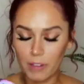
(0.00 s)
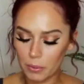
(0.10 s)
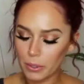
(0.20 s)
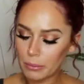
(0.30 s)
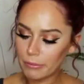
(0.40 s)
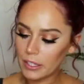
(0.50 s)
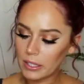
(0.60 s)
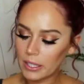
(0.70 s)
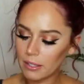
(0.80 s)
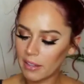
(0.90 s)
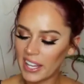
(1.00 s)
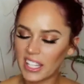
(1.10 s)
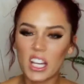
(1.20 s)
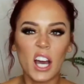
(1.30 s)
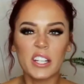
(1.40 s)
very revealing,
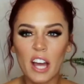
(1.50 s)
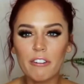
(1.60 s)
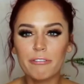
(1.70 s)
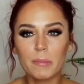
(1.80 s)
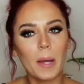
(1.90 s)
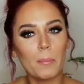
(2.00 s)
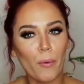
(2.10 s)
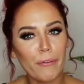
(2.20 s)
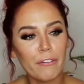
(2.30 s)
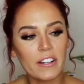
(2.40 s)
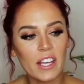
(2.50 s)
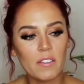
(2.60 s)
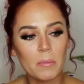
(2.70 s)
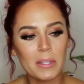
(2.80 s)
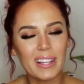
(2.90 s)
like enough for my boyfriend to
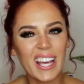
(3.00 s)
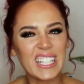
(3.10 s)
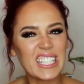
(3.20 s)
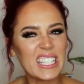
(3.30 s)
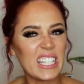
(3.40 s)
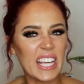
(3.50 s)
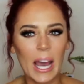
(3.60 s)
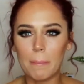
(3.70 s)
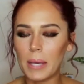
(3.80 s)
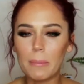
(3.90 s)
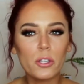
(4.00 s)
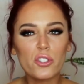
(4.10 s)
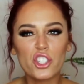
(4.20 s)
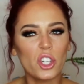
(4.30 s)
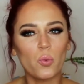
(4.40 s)
even be like, yeah, maybe
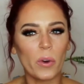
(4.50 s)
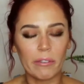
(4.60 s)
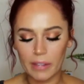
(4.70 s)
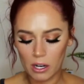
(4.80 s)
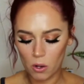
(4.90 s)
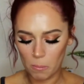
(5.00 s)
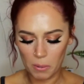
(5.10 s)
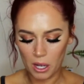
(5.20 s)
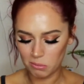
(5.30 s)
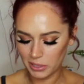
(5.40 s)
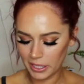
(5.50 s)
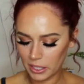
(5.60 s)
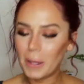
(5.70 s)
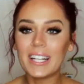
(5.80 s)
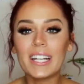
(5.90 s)
you shouldn't wear that out in
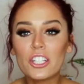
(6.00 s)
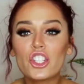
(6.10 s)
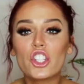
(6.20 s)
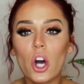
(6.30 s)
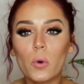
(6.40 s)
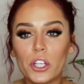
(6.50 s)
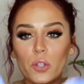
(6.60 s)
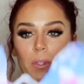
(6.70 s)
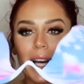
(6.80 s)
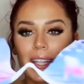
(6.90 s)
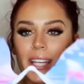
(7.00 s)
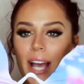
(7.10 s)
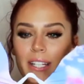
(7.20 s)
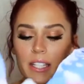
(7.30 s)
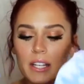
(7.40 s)
public, but it is so cute. Like the
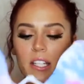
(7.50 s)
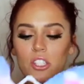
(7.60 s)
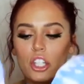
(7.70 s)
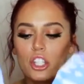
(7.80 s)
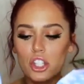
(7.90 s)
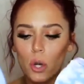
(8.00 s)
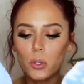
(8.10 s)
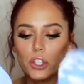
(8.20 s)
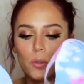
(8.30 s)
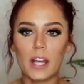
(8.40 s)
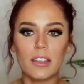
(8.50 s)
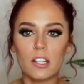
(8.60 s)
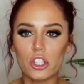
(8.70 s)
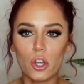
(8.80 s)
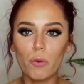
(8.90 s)
idea this is so cute and I
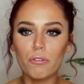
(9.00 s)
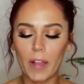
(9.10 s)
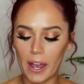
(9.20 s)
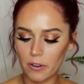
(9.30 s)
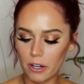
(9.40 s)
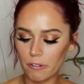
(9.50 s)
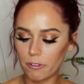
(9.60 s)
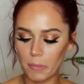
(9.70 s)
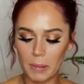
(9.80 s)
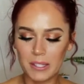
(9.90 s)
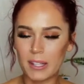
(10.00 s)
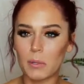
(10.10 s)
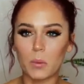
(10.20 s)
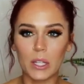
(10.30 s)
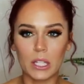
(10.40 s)
think so flattering for maybe
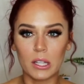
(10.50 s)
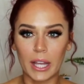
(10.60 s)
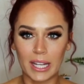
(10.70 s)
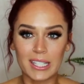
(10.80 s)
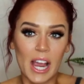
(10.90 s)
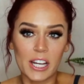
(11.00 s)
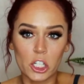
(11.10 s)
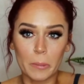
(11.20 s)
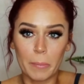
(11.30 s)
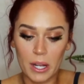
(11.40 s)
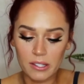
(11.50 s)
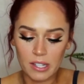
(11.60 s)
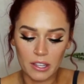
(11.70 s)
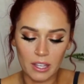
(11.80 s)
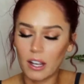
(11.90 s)
somebody with a, like a tinier
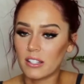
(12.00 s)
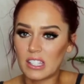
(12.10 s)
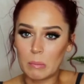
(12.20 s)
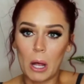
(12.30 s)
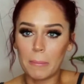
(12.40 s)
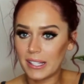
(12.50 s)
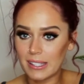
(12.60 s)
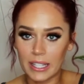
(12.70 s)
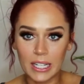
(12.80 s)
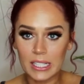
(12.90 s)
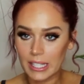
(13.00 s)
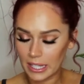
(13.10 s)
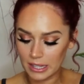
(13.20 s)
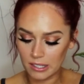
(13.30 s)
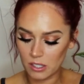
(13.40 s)
bust. I think us small bust ladies,
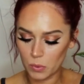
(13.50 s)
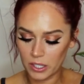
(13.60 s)
like this is